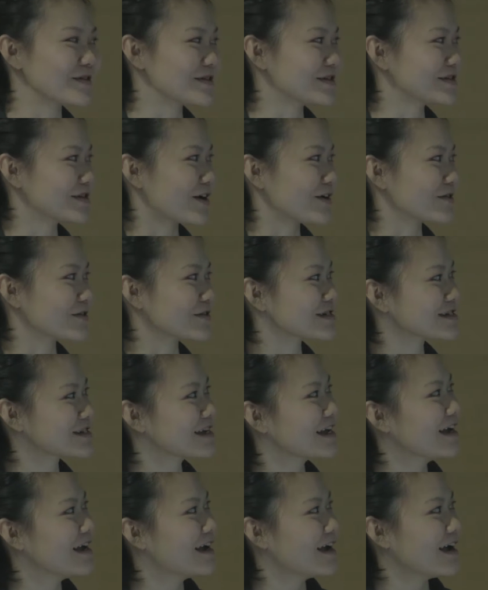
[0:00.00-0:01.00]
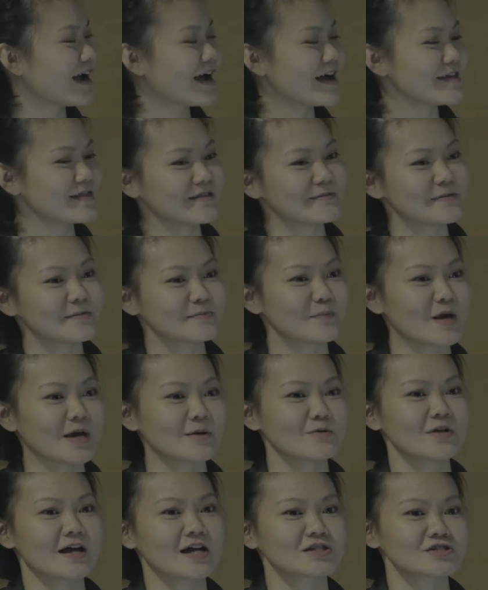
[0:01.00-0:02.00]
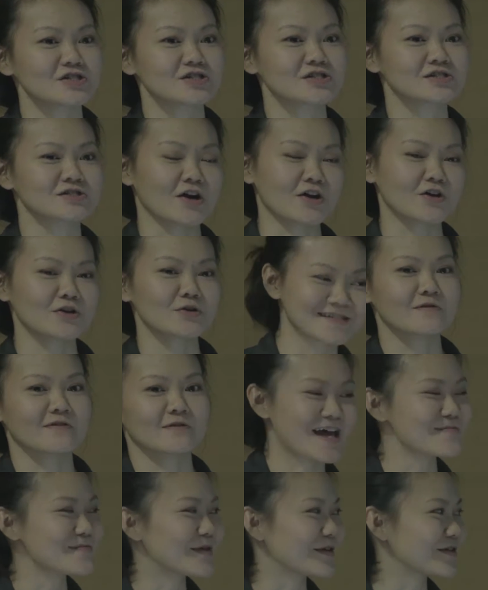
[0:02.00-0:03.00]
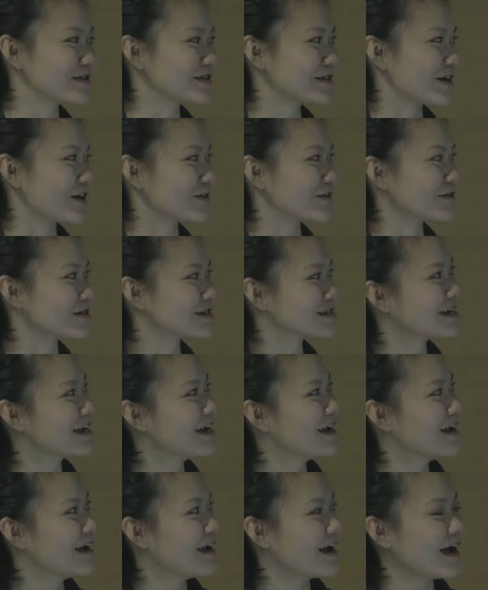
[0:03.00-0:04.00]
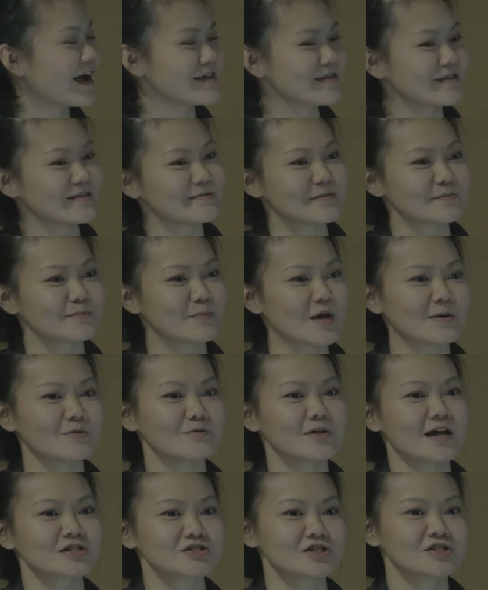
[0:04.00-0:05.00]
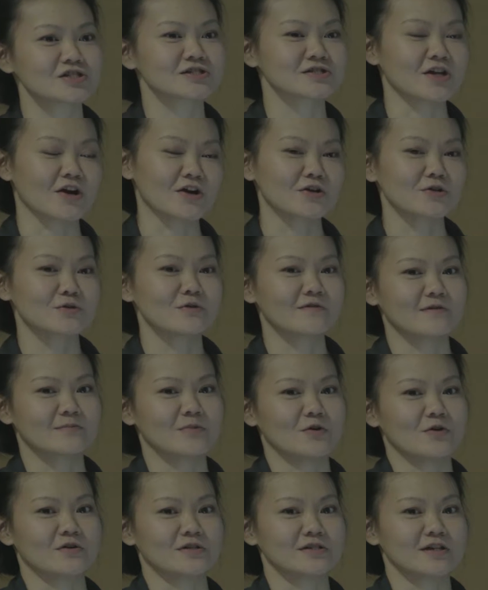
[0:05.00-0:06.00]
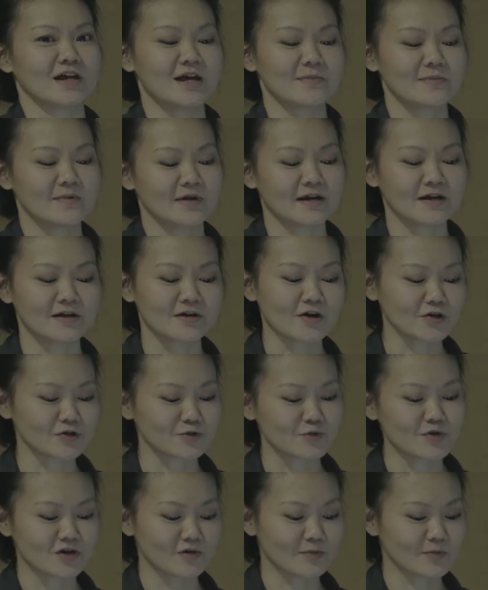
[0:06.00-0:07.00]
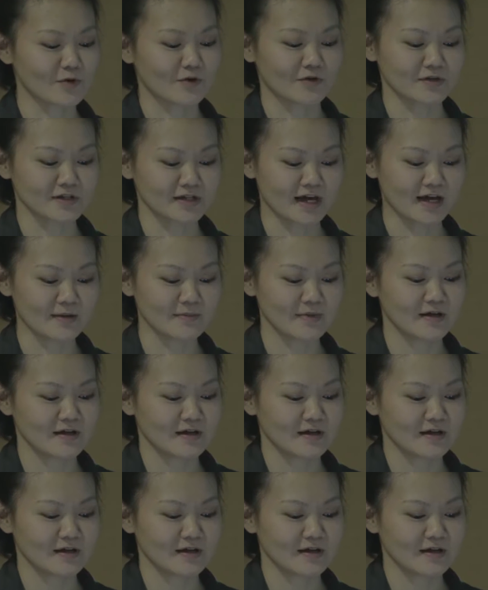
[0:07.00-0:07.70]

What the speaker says: Not to say that they actually have 10 million in the bank, but they did raise $10 million. And Pebble actually started with a prototype, and an Arduino prototype.